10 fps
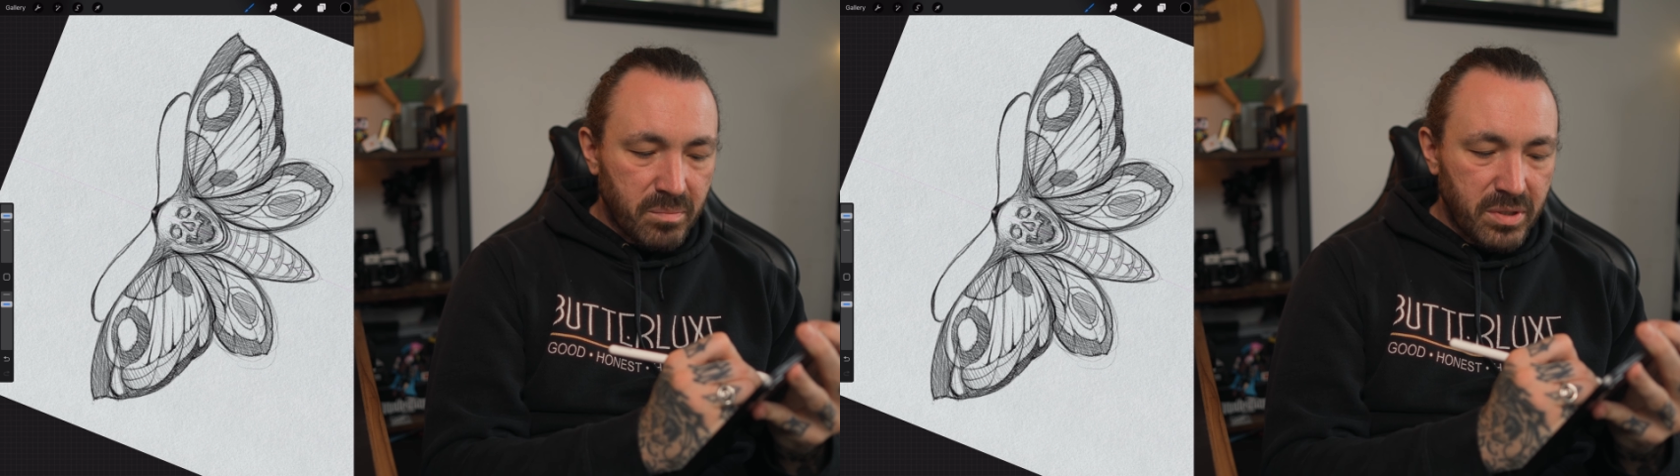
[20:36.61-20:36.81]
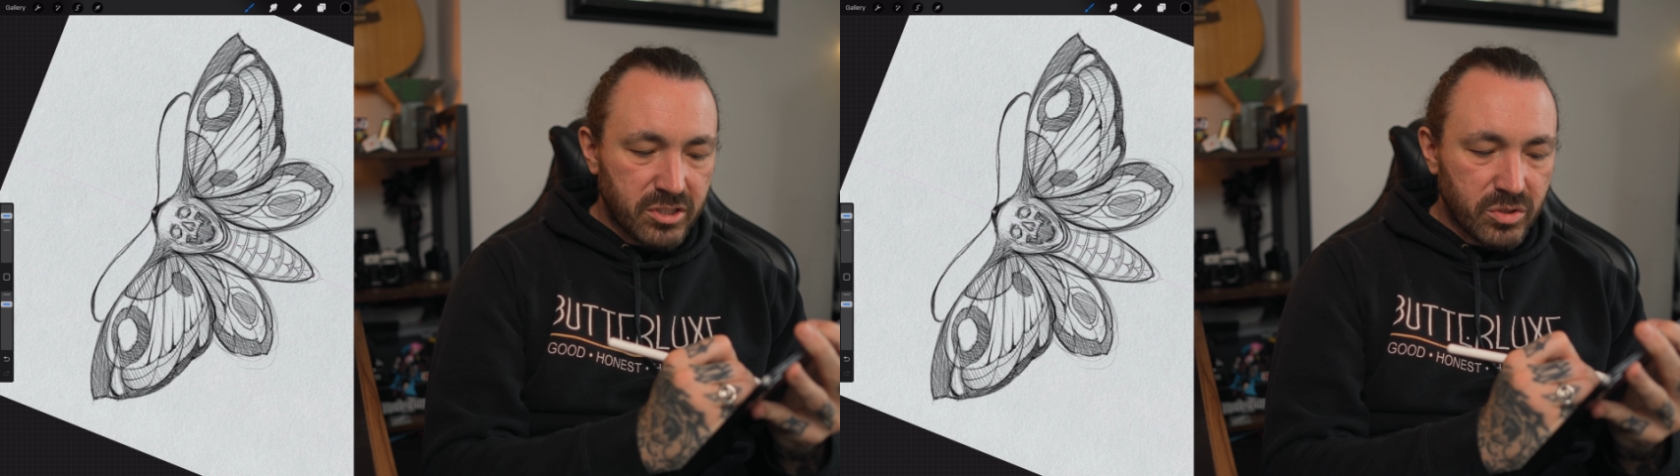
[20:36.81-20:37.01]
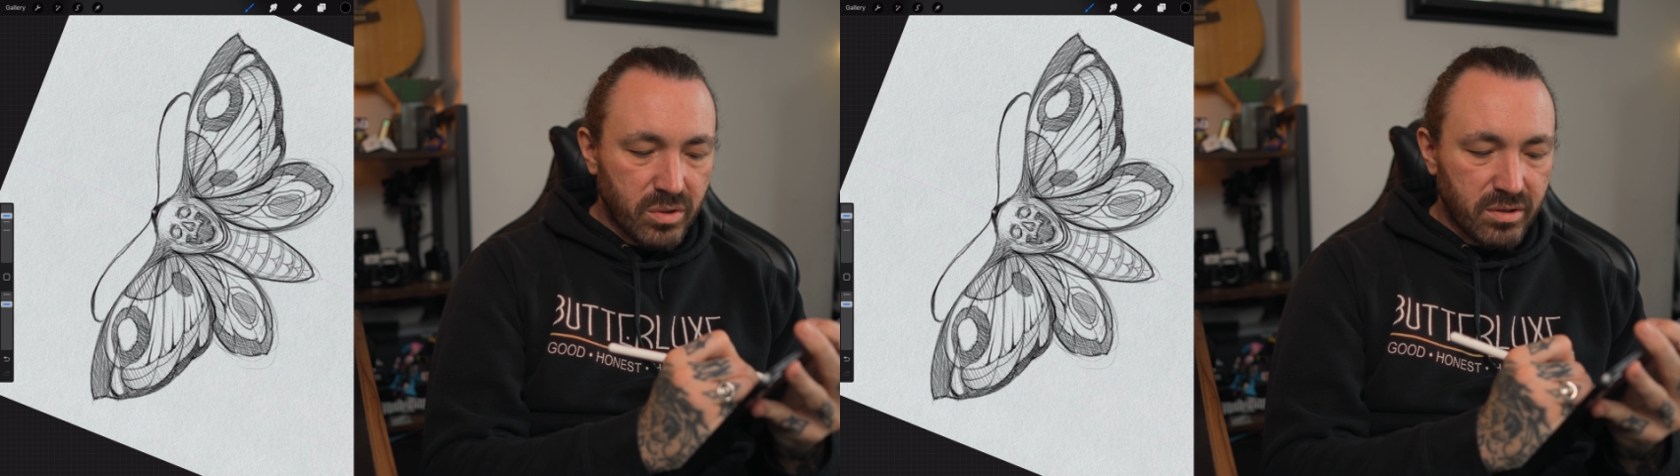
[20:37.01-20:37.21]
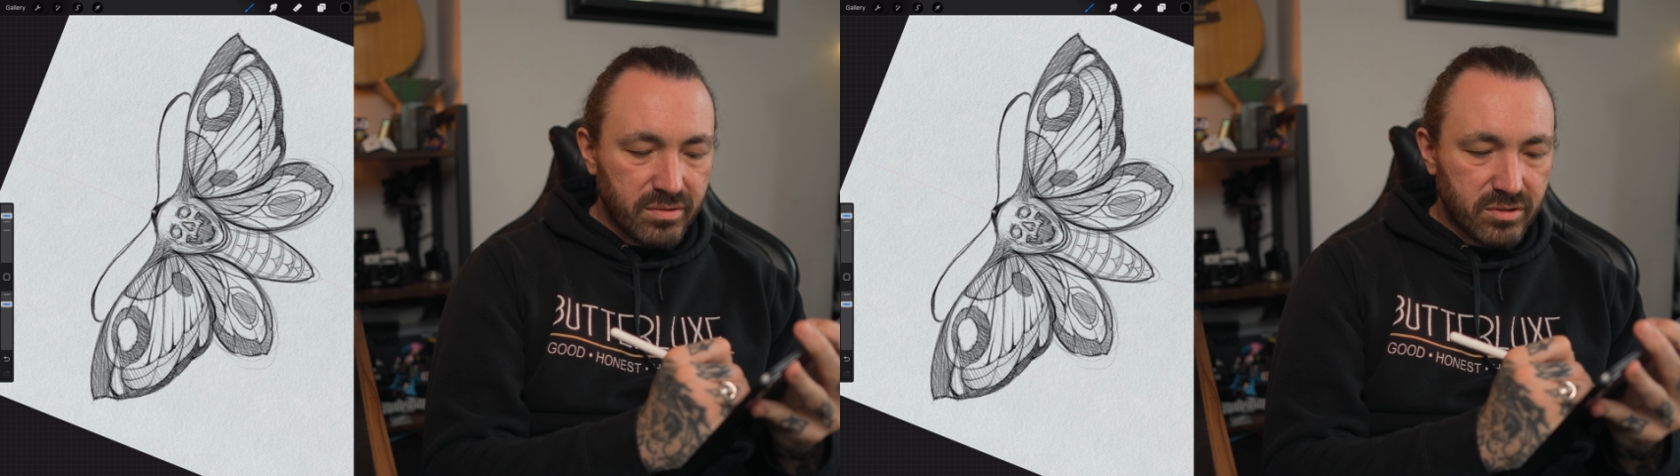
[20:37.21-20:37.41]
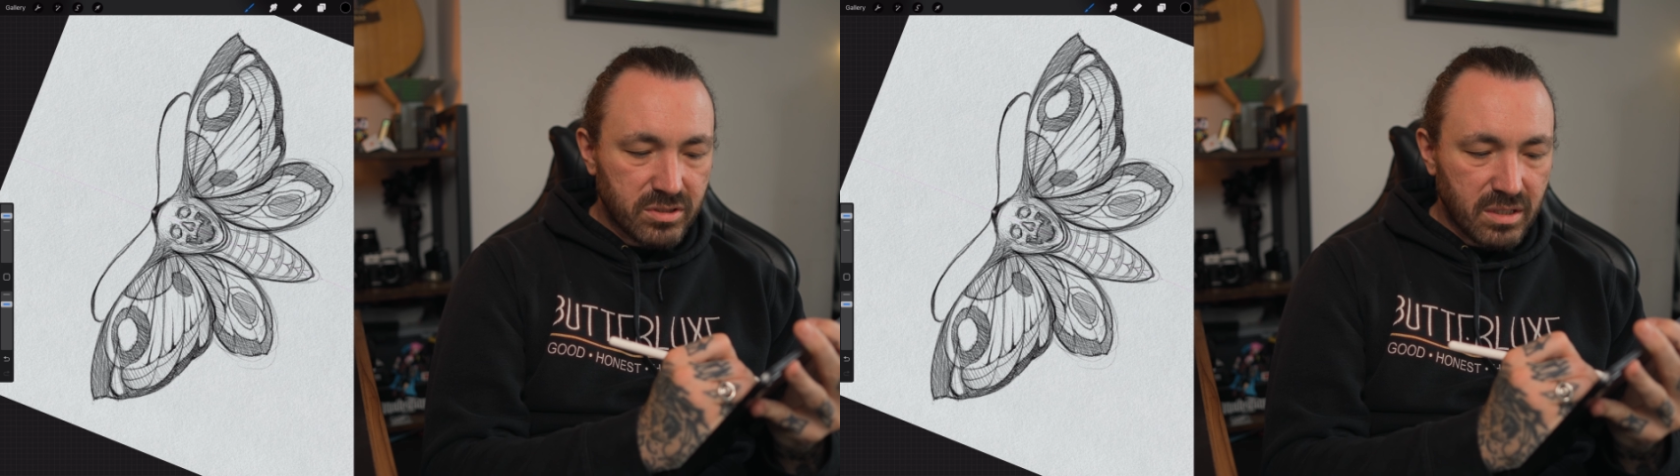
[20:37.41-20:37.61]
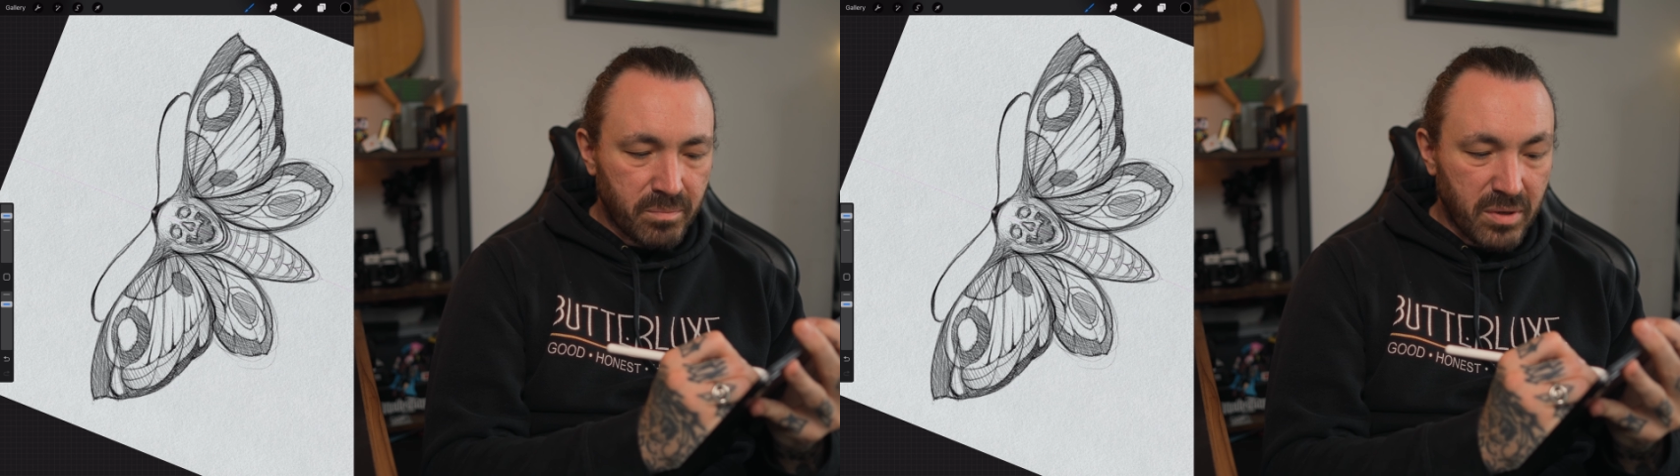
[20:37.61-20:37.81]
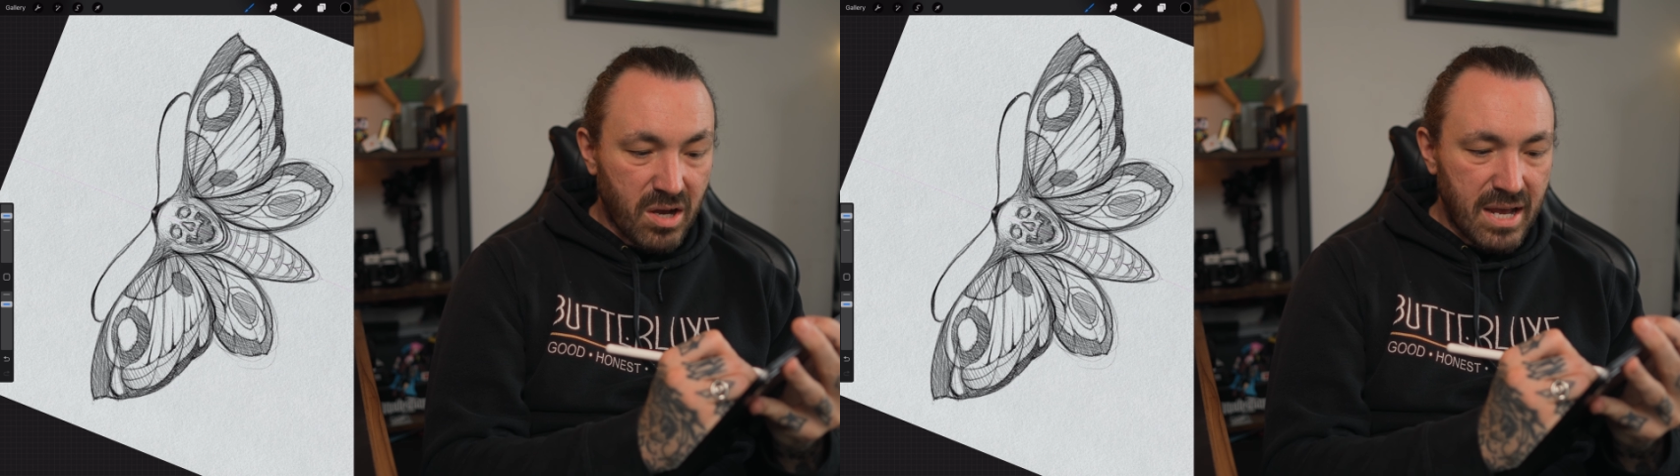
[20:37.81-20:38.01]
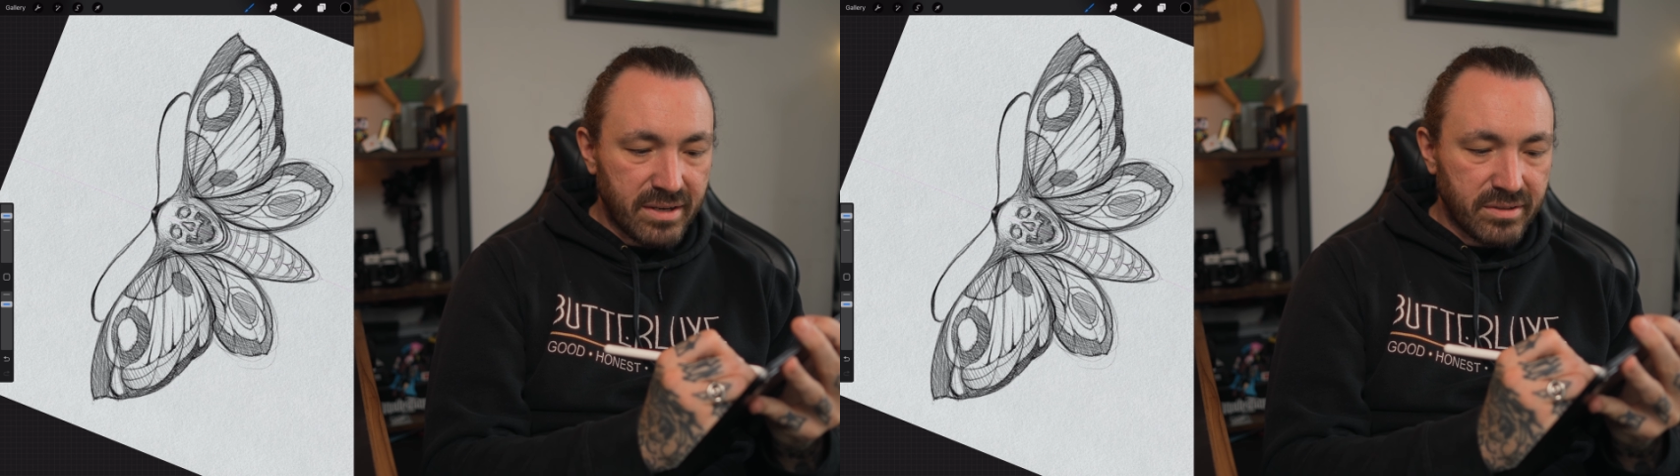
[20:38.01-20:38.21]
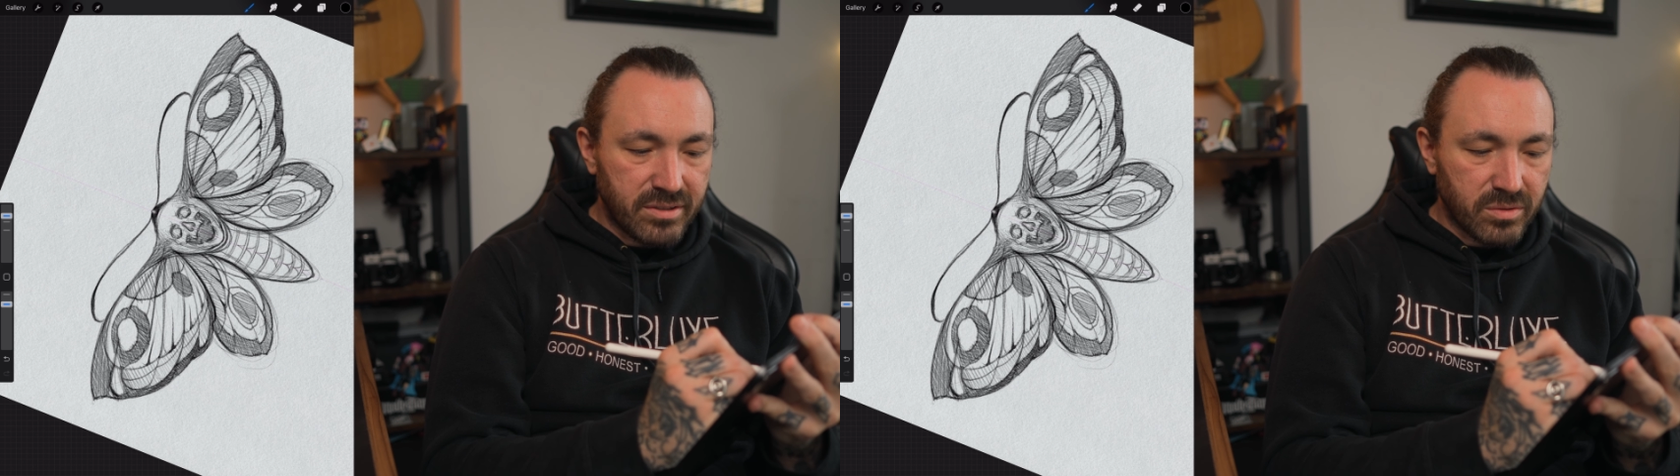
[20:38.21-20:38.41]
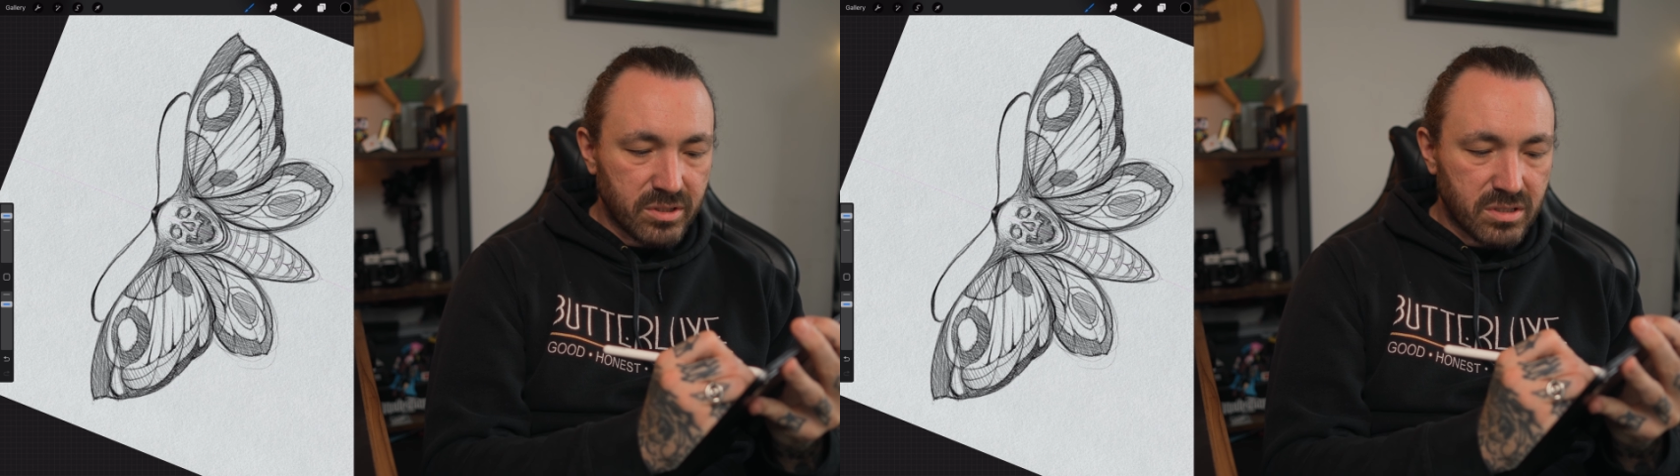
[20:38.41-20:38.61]
of piss you off because they're
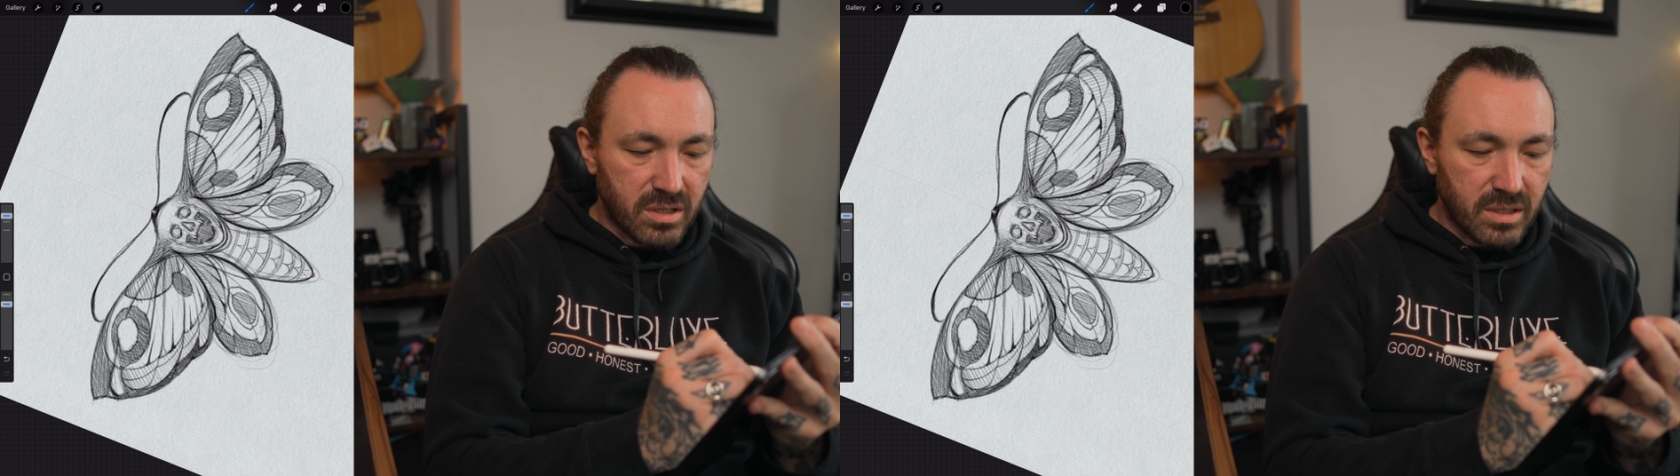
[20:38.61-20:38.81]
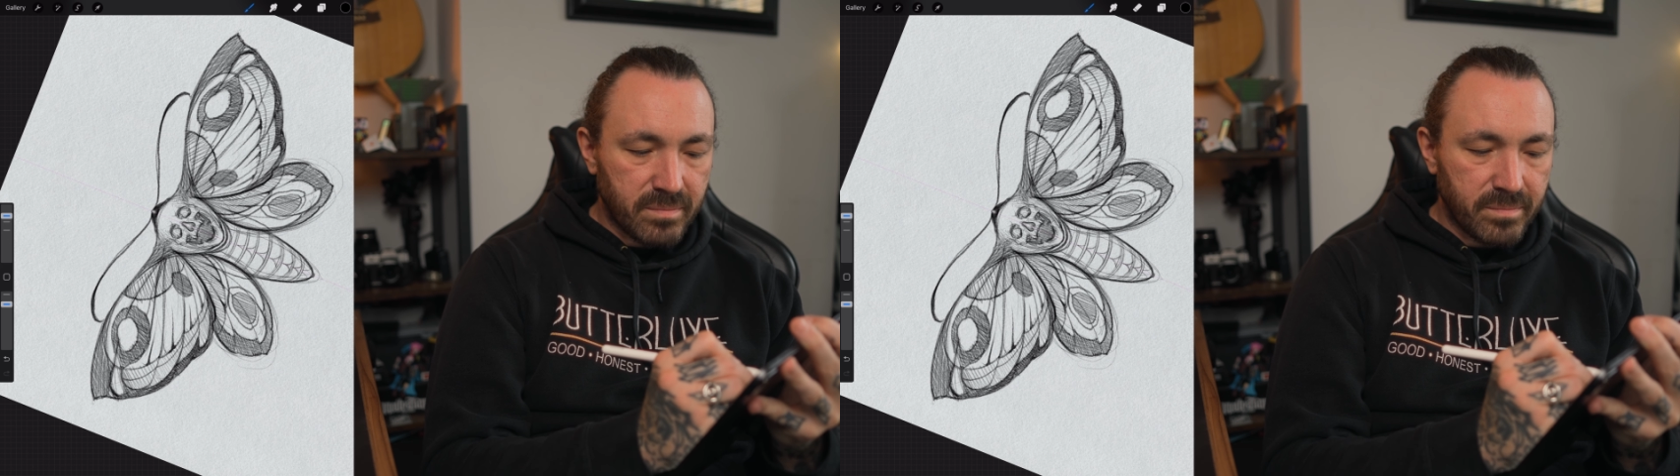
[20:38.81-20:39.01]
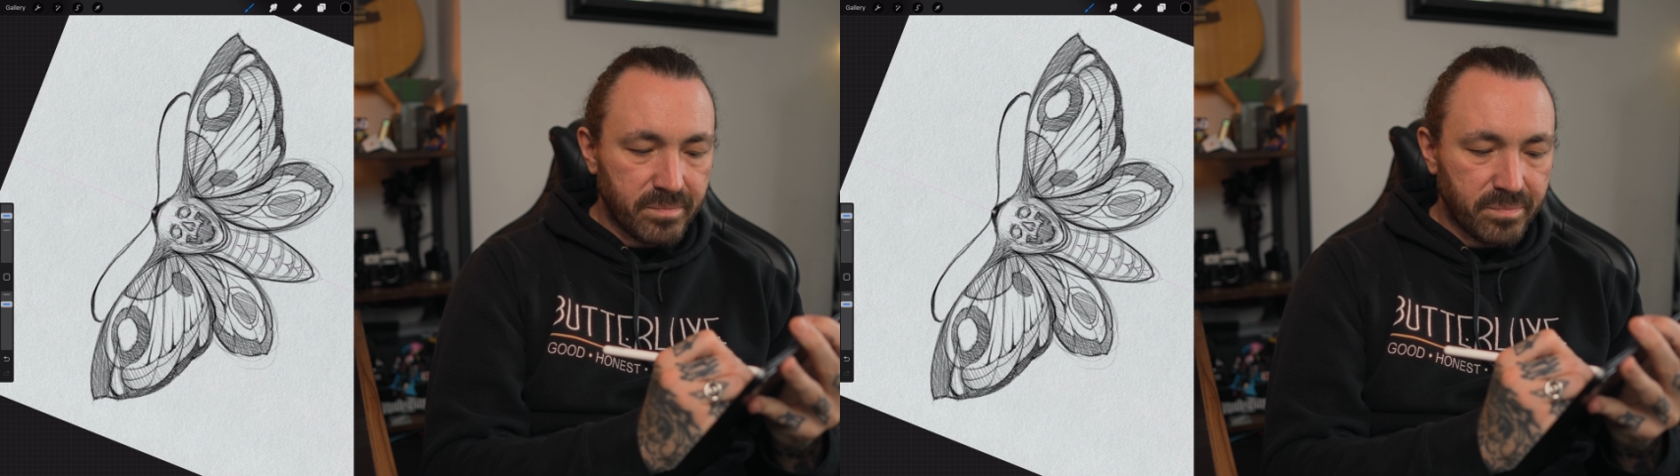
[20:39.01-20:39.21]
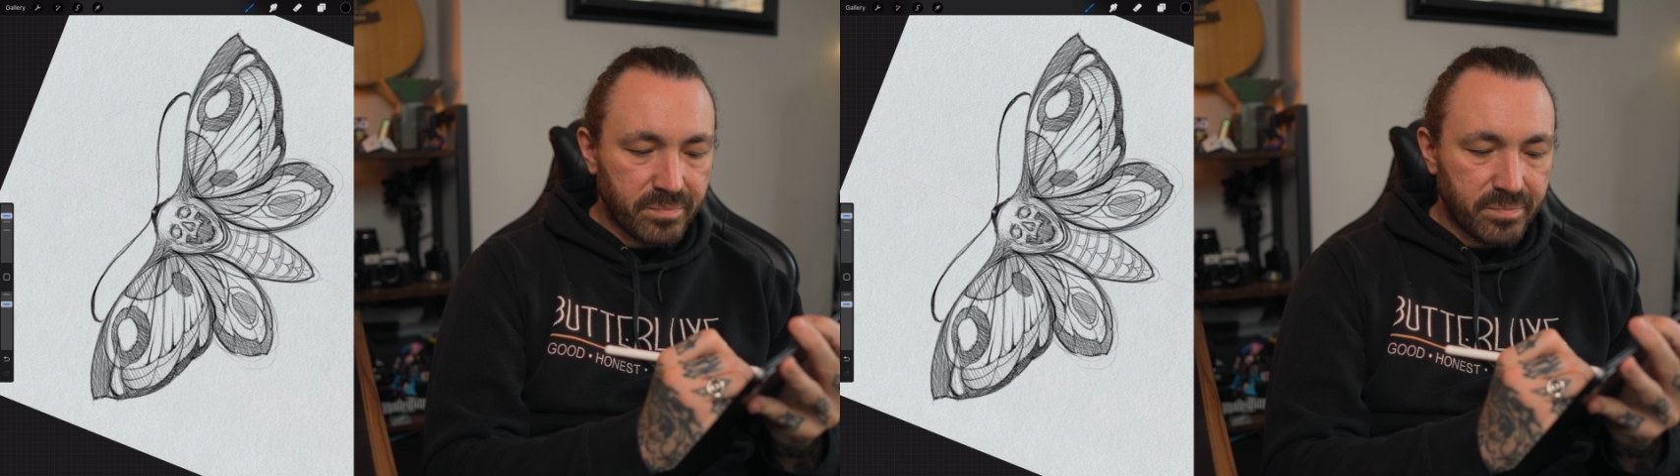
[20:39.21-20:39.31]
blind all the time.